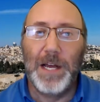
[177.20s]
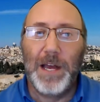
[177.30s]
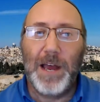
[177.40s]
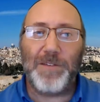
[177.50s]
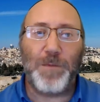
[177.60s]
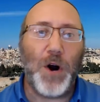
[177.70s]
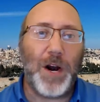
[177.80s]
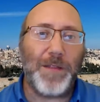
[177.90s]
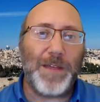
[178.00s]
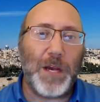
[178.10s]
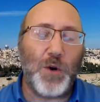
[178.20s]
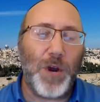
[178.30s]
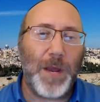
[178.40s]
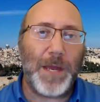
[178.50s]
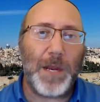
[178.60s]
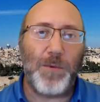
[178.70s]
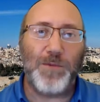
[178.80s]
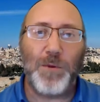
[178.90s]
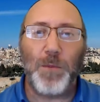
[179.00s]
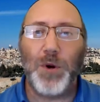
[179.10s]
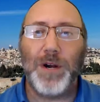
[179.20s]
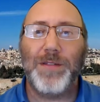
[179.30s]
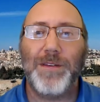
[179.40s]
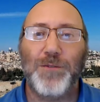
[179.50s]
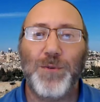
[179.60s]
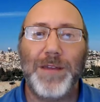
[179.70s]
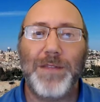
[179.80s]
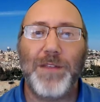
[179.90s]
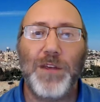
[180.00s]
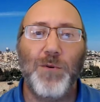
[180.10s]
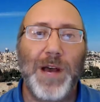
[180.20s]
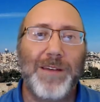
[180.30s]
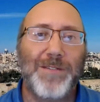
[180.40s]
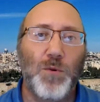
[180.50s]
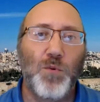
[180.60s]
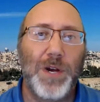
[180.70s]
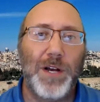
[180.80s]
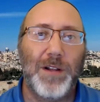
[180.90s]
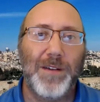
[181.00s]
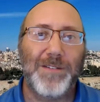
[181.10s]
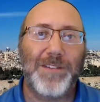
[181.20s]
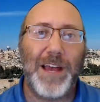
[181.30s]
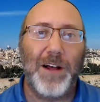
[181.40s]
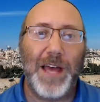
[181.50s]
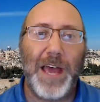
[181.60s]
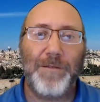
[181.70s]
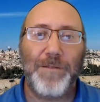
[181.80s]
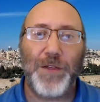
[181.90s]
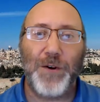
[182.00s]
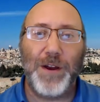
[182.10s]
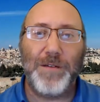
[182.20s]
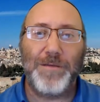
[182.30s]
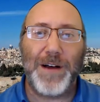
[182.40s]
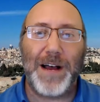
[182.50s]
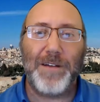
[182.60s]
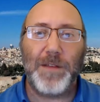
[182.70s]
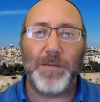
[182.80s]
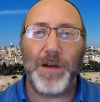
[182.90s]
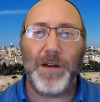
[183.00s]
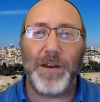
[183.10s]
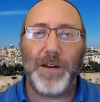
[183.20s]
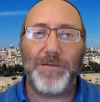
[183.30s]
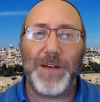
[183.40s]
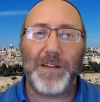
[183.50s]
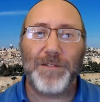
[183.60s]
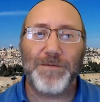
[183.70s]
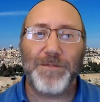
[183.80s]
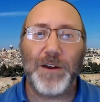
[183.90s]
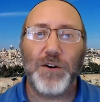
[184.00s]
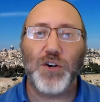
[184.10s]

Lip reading: As part of the agreement, it was reported this week that the U.S. will sell F-35, an advanced fighter